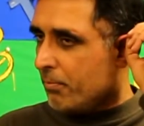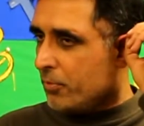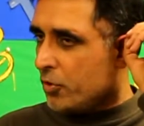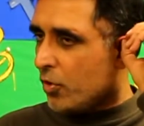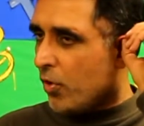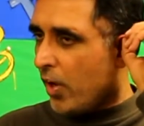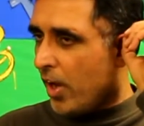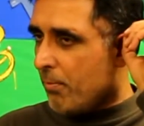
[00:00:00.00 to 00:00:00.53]

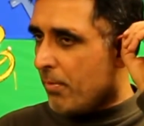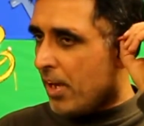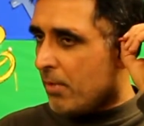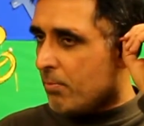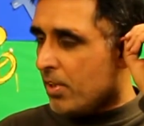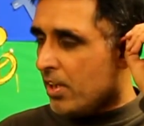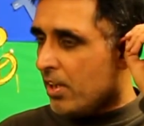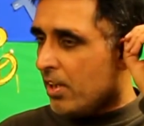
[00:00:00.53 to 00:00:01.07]
So it may
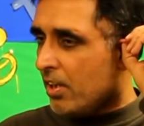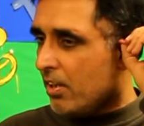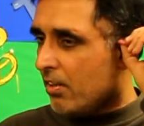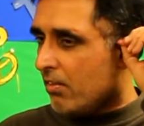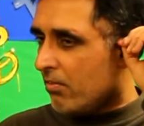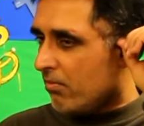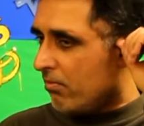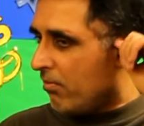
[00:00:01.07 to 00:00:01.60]
be
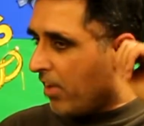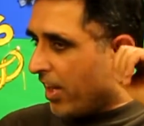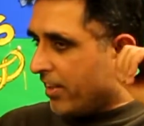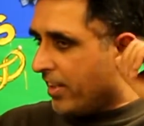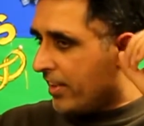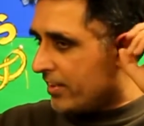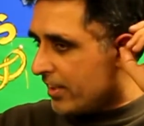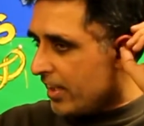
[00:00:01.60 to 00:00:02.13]
a
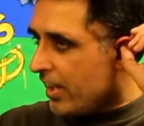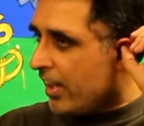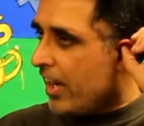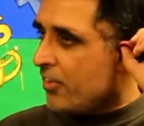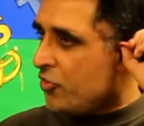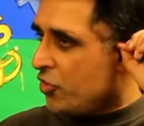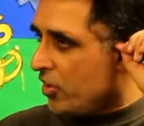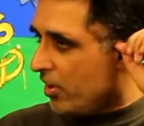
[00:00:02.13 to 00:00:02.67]
disc in an
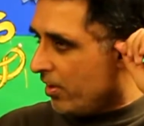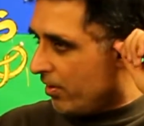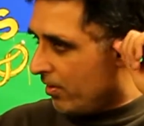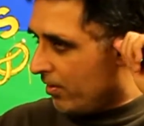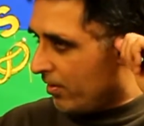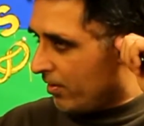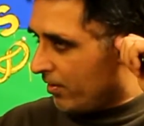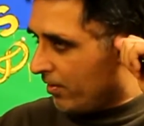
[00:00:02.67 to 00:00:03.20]
engine,
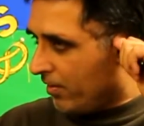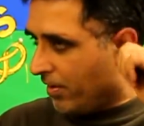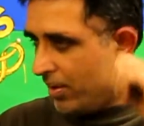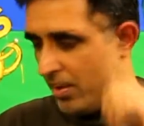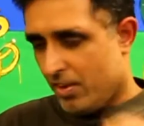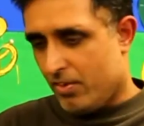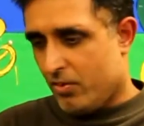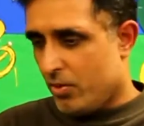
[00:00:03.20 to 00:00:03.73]

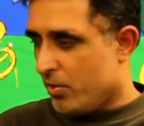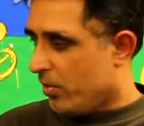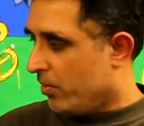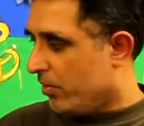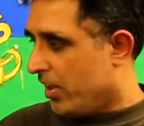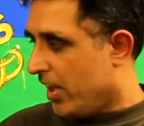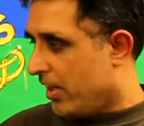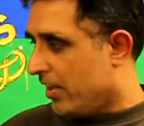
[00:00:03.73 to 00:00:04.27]
right?
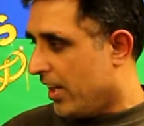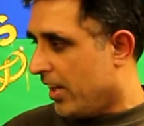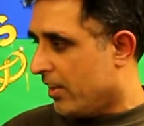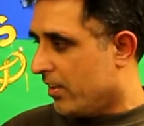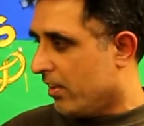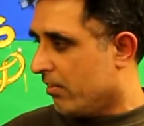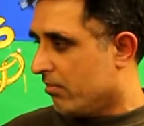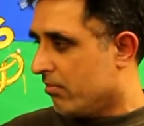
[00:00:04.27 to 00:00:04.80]
So
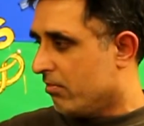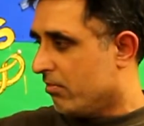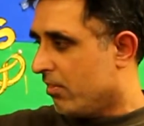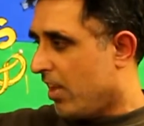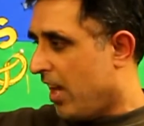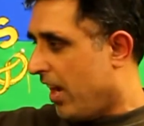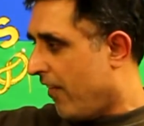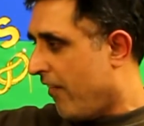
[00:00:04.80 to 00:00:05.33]
they'll
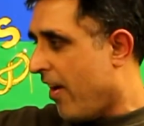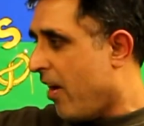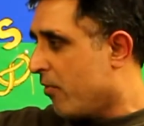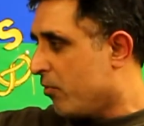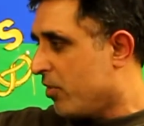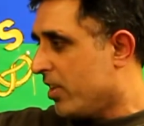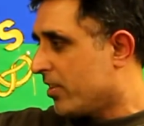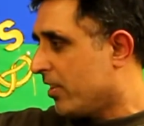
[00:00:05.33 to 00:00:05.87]
a
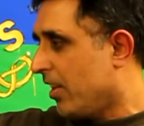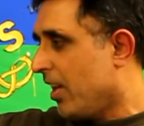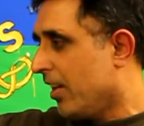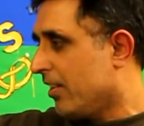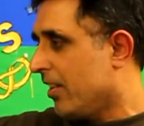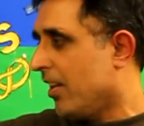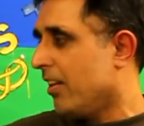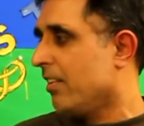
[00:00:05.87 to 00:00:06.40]
round disc
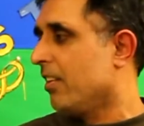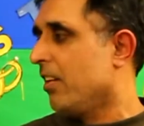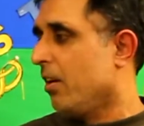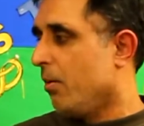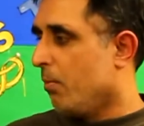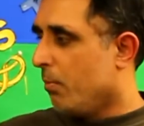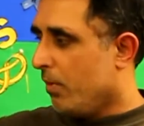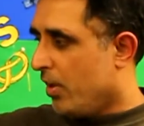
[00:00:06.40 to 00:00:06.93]
like that
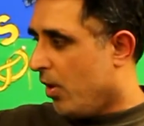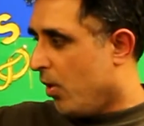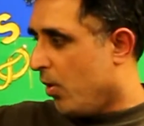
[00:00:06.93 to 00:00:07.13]
with the